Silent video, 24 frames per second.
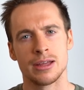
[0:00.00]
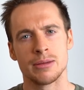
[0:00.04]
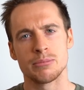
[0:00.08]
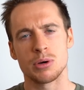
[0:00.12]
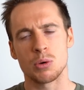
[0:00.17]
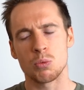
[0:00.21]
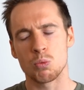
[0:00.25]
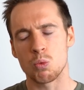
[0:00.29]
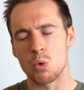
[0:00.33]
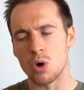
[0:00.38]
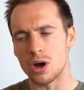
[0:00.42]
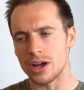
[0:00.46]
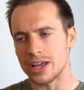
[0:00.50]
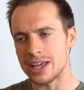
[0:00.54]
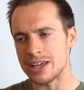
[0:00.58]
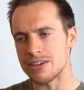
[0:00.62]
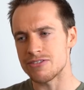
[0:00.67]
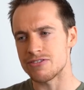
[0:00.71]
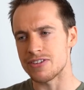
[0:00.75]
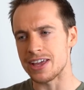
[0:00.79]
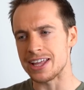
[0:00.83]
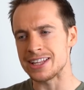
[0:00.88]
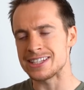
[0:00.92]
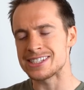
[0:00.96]
But what
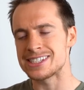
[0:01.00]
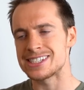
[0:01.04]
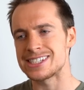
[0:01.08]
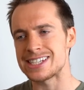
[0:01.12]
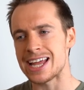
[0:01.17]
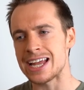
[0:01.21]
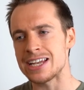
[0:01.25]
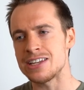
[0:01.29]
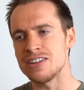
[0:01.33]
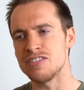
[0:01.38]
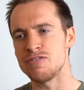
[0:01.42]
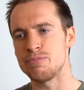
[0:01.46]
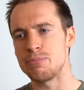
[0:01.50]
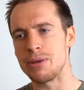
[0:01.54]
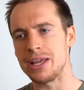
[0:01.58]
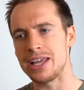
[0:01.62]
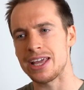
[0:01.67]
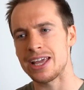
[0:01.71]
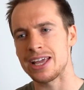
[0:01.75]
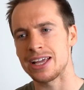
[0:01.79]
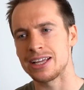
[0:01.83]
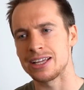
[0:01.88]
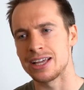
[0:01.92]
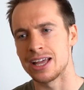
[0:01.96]
if instead of
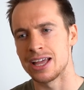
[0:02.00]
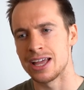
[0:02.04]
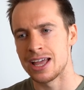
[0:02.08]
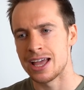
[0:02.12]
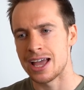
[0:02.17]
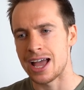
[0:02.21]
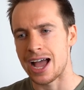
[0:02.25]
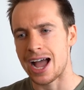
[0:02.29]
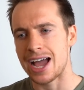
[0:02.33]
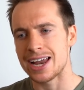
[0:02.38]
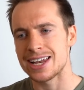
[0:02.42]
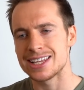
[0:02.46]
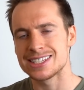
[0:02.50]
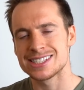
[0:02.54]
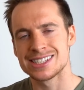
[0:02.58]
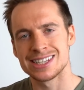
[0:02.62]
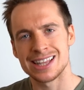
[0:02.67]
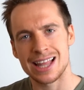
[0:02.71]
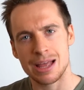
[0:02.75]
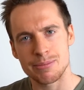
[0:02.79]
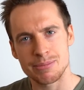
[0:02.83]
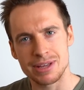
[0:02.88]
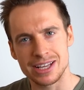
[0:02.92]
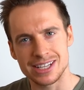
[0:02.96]
being an
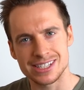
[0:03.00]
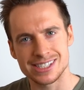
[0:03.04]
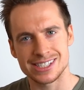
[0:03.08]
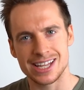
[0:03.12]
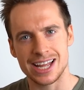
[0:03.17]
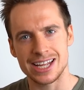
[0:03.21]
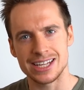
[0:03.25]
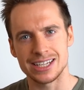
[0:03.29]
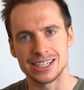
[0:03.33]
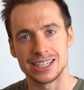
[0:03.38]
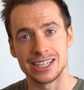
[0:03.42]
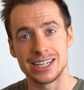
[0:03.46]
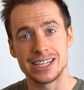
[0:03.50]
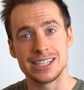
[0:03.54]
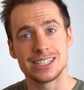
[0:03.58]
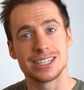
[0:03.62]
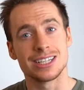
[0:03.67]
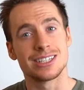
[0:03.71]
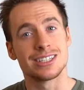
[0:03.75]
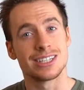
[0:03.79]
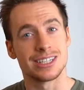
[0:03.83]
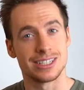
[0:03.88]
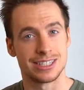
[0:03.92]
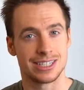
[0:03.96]
Islamic State leader
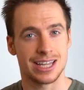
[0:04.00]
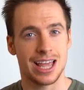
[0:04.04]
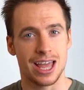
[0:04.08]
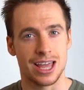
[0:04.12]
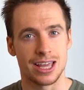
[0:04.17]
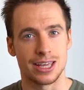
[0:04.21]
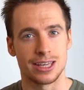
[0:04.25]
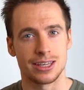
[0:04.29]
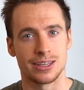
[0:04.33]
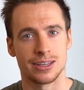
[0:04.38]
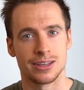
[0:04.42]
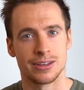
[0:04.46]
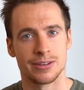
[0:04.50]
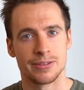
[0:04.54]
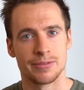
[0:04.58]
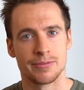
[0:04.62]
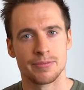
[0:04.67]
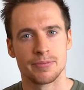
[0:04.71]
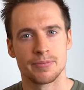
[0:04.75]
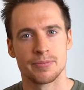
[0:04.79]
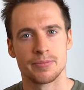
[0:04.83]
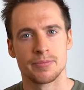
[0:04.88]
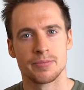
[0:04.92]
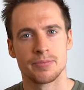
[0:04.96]
today,
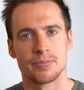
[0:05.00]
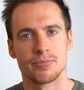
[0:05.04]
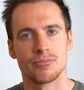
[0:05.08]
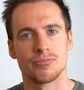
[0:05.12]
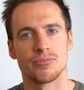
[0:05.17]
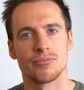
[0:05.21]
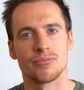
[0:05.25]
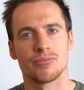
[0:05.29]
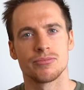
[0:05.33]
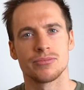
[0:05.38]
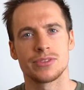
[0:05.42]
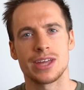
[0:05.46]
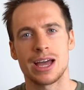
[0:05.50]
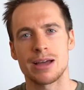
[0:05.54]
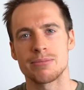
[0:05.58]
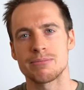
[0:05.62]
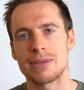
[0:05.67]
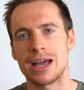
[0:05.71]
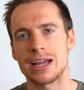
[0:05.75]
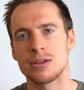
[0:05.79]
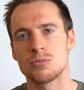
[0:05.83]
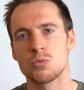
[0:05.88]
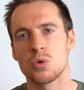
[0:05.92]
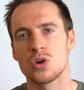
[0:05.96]
that
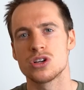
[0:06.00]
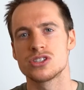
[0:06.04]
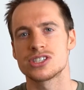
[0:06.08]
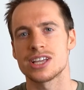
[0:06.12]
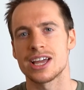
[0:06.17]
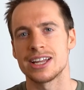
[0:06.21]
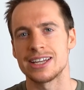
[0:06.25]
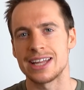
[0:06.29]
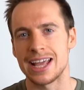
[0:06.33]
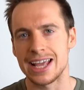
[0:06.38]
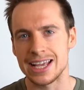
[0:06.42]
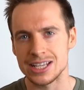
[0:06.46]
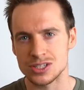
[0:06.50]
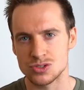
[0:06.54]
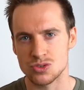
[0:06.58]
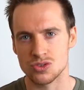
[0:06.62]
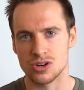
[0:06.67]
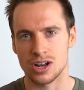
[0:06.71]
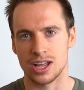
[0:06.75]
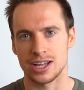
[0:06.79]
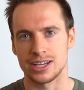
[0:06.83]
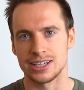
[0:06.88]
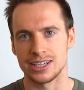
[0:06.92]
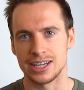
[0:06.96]
man was an
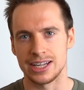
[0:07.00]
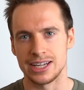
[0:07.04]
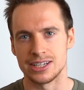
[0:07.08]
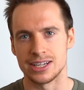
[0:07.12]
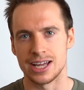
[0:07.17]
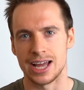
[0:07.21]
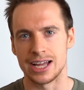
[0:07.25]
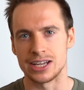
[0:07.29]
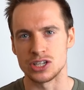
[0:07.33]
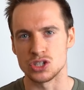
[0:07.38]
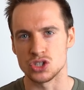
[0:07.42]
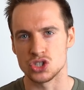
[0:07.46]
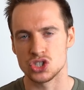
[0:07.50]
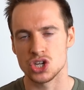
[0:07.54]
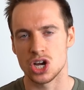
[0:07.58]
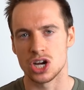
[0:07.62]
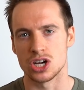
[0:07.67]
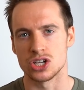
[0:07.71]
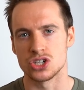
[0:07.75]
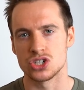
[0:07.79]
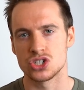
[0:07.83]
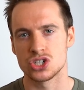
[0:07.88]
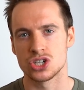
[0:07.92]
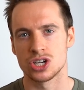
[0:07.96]
Israelite leader and
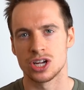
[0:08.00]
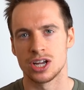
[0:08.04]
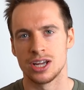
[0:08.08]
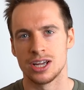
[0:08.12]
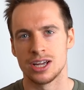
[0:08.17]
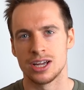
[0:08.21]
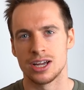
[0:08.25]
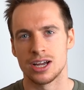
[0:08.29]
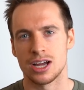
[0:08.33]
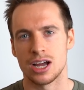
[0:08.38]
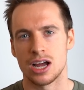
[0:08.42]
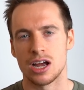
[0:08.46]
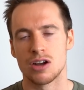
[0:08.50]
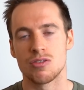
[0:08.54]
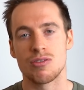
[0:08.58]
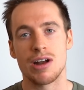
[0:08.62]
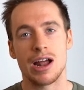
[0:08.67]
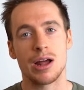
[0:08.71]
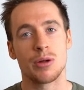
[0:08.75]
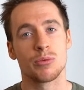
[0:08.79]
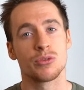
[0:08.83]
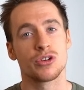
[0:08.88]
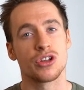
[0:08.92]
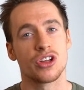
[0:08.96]
judge
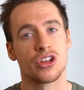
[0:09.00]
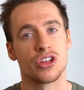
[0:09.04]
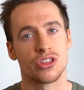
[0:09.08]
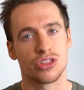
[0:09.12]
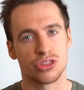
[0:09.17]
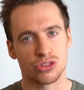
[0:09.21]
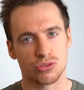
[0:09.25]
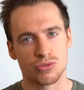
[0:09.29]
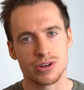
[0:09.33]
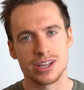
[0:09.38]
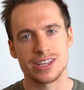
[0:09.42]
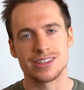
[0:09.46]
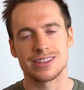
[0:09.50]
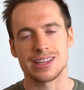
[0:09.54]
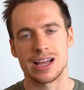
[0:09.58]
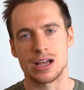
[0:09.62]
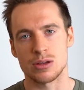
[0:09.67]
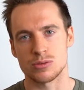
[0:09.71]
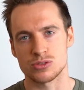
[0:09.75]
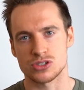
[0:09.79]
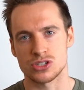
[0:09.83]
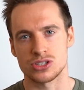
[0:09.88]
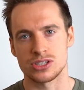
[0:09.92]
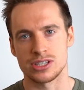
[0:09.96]
around
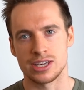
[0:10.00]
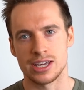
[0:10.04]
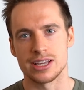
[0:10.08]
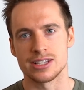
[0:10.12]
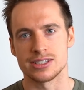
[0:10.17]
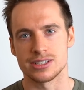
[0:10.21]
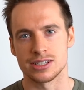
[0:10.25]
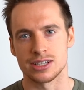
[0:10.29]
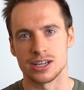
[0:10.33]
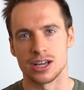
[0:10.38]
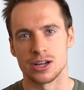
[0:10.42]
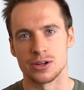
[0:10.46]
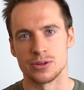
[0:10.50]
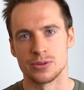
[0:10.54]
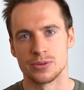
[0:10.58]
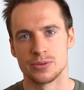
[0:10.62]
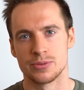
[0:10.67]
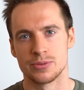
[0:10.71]
3,000 years ago?